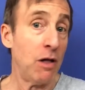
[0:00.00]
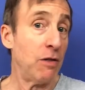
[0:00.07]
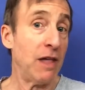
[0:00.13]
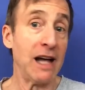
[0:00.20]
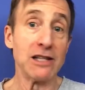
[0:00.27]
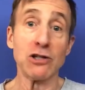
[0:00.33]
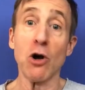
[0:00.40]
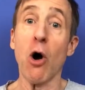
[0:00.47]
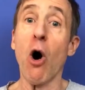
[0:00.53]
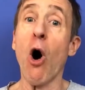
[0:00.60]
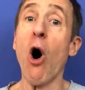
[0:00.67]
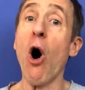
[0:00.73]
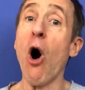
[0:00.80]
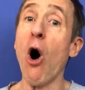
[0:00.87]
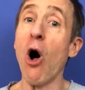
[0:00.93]
That's
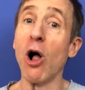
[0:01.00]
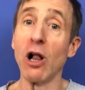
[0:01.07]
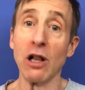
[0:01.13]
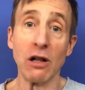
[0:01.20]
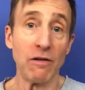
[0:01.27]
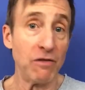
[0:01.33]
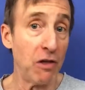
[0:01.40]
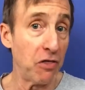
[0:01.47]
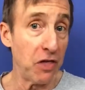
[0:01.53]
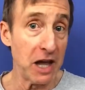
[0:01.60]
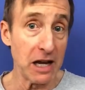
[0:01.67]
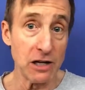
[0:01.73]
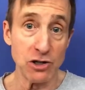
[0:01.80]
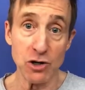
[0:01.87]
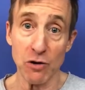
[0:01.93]
all of the
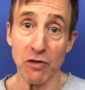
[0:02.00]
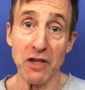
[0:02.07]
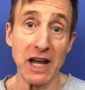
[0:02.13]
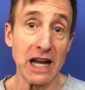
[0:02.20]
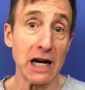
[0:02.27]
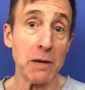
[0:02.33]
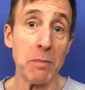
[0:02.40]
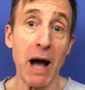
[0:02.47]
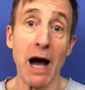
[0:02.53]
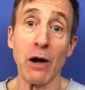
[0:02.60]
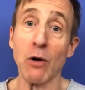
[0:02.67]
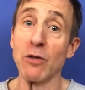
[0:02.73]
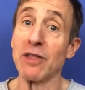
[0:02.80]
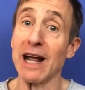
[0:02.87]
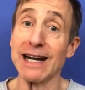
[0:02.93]
things you're thinking
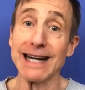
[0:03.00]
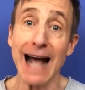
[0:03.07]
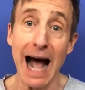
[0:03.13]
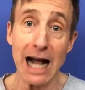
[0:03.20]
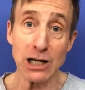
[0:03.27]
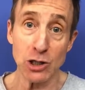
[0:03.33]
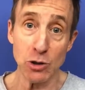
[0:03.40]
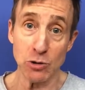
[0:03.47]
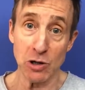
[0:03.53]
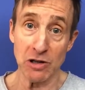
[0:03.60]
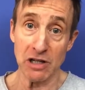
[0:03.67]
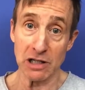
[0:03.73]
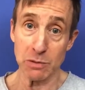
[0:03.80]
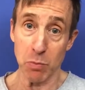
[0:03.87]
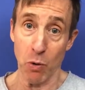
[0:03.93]
about that got you to
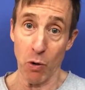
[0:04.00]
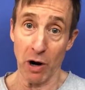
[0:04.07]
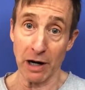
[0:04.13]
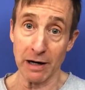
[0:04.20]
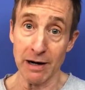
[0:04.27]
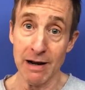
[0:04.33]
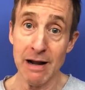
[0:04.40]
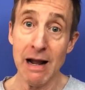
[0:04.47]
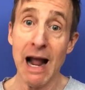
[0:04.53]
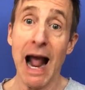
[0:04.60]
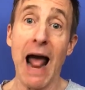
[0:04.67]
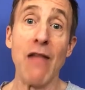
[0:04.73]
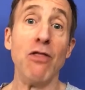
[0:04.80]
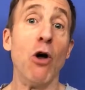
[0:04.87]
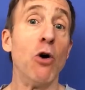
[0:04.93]
this point.
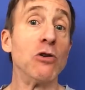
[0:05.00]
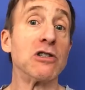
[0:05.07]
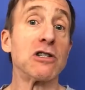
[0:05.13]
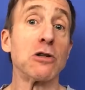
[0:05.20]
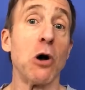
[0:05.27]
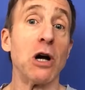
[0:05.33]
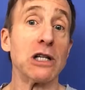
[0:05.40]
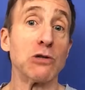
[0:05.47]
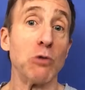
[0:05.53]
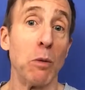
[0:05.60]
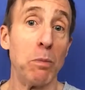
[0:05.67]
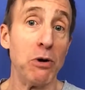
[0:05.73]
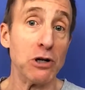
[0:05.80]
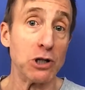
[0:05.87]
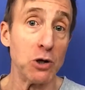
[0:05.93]
And those thoughts will
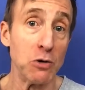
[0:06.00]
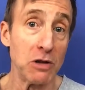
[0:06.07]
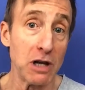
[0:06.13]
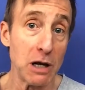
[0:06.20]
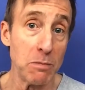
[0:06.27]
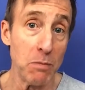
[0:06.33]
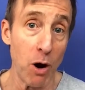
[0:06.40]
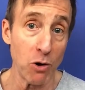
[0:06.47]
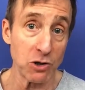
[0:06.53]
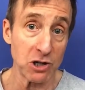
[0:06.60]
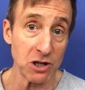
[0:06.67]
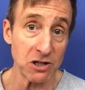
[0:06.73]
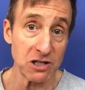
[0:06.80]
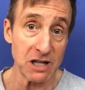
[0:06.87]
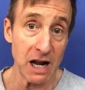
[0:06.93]
put you in the
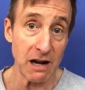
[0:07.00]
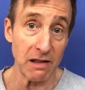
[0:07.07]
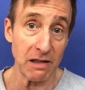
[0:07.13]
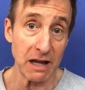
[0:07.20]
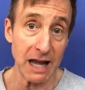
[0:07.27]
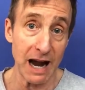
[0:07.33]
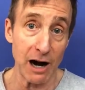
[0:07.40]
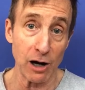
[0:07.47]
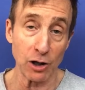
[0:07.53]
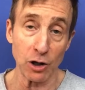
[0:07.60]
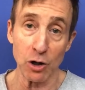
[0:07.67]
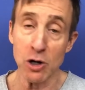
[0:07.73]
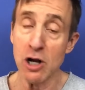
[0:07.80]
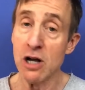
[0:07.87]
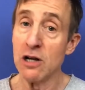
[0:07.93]
emotional state of the character.
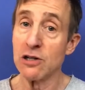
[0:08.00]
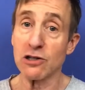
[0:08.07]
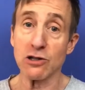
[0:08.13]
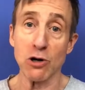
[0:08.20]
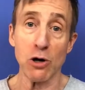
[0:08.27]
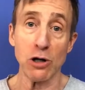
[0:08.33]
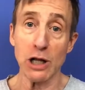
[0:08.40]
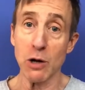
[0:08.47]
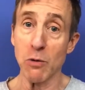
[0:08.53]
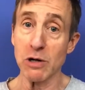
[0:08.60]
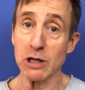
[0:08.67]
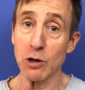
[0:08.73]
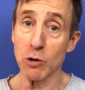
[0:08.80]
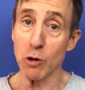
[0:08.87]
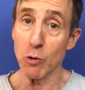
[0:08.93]
Certainly when
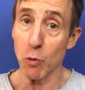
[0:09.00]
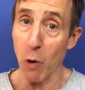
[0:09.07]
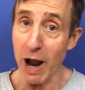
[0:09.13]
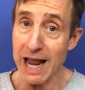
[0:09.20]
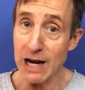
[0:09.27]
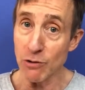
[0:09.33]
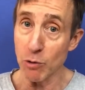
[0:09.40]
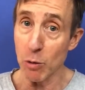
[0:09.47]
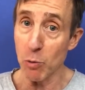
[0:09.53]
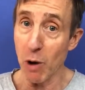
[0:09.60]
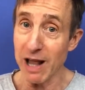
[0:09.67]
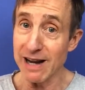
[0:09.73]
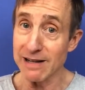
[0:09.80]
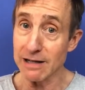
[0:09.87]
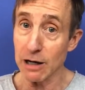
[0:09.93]
you're in the waiting room
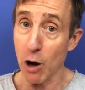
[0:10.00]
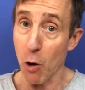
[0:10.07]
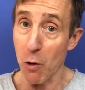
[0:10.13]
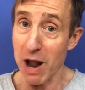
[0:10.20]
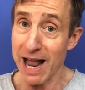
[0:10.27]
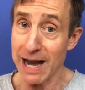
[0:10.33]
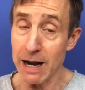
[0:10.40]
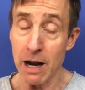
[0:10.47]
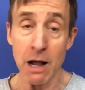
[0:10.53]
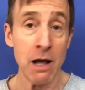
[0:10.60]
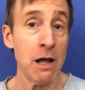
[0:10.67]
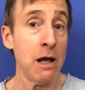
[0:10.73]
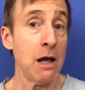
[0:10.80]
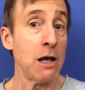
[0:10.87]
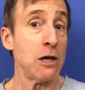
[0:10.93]
waiting to go in,
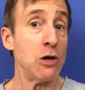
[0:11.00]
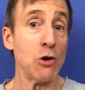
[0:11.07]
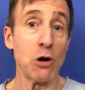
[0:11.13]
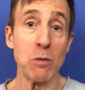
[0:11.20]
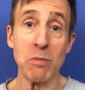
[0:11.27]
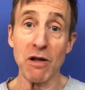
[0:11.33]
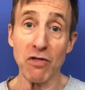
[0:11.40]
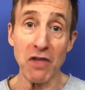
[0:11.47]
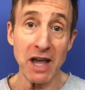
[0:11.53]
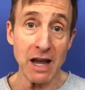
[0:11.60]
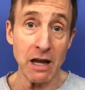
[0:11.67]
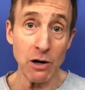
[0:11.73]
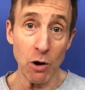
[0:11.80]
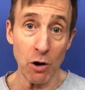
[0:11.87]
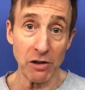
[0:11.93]
you can be
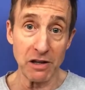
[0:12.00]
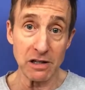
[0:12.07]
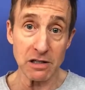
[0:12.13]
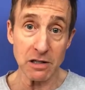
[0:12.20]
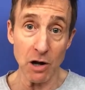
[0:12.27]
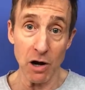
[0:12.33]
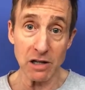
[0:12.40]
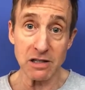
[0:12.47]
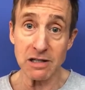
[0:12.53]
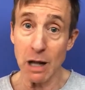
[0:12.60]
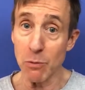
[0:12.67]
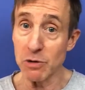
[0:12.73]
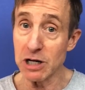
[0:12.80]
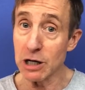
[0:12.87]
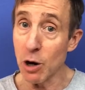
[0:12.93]
thinking all these thoughts. And
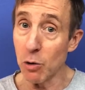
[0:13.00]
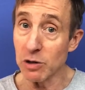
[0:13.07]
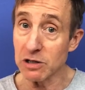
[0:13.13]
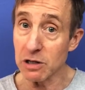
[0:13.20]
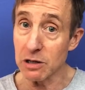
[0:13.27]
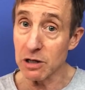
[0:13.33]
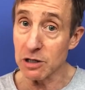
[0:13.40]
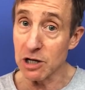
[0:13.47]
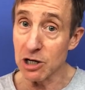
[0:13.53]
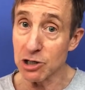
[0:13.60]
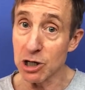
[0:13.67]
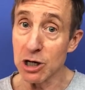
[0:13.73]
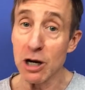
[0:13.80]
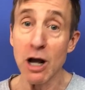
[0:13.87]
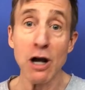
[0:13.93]
then when you go into the
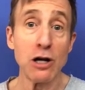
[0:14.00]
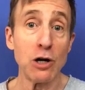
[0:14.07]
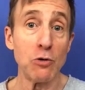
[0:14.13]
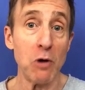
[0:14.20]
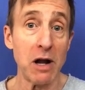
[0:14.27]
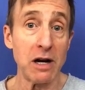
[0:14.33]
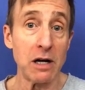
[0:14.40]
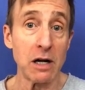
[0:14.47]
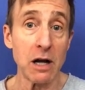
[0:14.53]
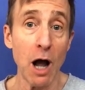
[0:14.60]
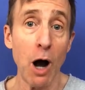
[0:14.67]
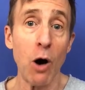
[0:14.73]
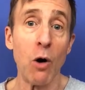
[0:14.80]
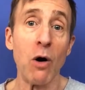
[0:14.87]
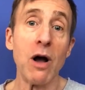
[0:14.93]
audition, you're ready to
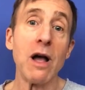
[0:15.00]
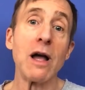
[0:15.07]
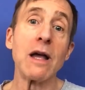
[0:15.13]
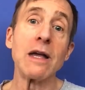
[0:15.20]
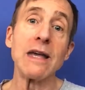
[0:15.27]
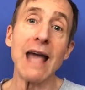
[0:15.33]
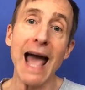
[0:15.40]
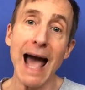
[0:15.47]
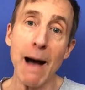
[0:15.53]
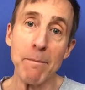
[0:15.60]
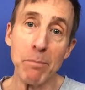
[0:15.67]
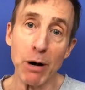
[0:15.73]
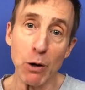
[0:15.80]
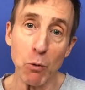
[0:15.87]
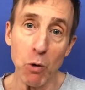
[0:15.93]
go. Yeah,
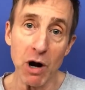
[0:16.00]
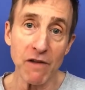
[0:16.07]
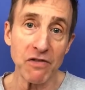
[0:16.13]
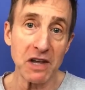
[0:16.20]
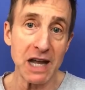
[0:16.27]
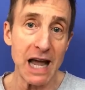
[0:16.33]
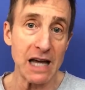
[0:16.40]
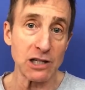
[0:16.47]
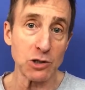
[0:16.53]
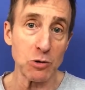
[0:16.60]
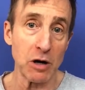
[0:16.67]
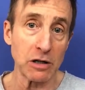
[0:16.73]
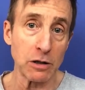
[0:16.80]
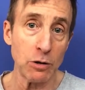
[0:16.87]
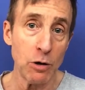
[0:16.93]
but what if the cast
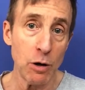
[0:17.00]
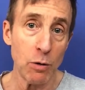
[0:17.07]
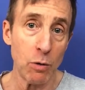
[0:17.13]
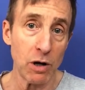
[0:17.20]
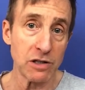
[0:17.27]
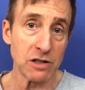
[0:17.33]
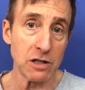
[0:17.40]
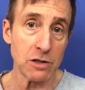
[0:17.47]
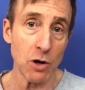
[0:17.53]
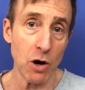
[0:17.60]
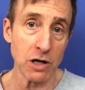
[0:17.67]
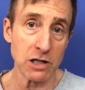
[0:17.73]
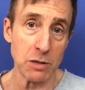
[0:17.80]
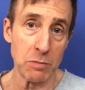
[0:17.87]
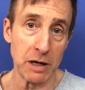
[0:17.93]
director wants to
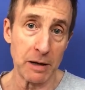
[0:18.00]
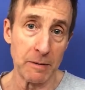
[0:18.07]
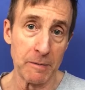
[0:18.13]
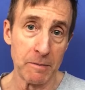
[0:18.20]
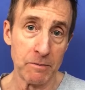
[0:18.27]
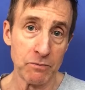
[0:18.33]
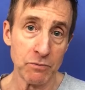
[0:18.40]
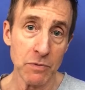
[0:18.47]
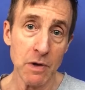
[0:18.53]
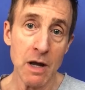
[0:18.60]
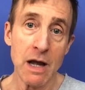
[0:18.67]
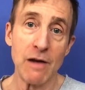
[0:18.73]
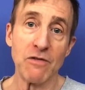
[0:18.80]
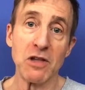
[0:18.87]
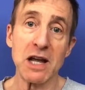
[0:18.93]
talk to me?
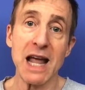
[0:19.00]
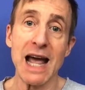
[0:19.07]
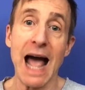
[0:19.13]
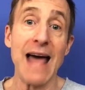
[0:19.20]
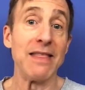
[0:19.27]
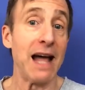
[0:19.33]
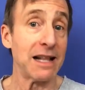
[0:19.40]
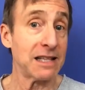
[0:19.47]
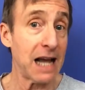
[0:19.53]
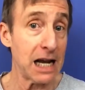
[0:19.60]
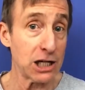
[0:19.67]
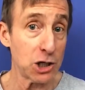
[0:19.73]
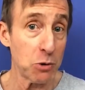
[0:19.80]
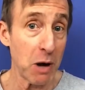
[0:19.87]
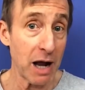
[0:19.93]
And that
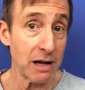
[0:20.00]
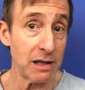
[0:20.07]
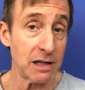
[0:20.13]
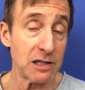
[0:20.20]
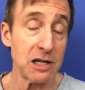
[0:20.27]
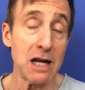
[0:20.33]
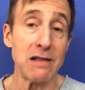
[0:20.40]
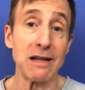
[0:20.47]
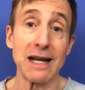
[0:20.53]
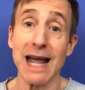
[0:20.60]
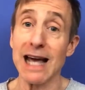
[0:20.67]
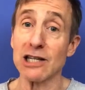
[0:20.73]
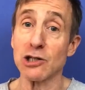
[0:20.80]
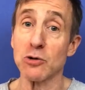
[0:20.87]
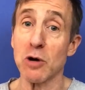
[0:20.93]
takes you out of the scene. The
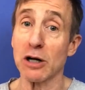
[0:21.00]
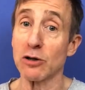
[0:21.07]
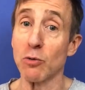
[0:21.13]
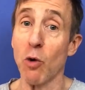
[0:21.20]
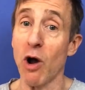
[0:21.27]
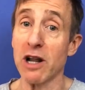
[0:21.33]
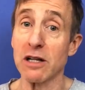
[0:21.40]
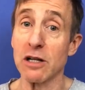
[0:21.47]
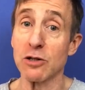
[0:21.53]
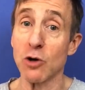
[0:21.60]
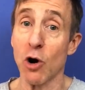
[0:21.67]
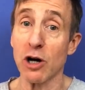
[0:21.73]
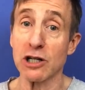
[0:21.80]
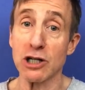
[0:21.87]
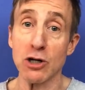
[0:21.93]
cast director wanting to
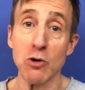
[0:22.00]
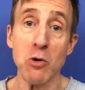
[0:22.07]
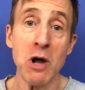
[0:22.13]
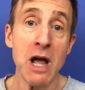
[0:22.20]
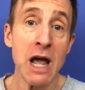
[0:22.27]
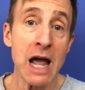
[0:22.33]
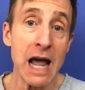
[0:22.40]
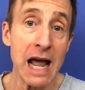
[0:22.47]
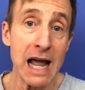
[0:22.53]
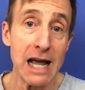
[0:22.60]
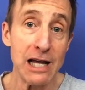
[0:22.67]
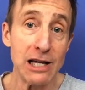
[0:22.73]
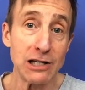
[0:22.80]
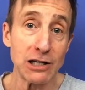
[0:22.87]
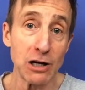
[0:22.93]
talk to you
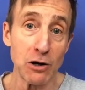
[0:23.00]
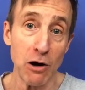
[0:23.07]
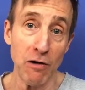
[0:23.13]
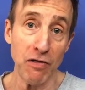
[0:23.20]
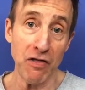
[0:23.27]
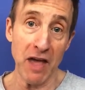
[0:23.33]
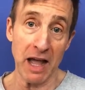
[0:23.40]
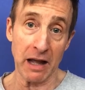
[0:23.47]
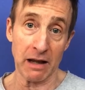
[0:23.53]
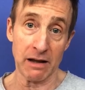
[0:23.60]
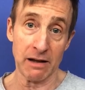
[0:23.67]
is a good thing.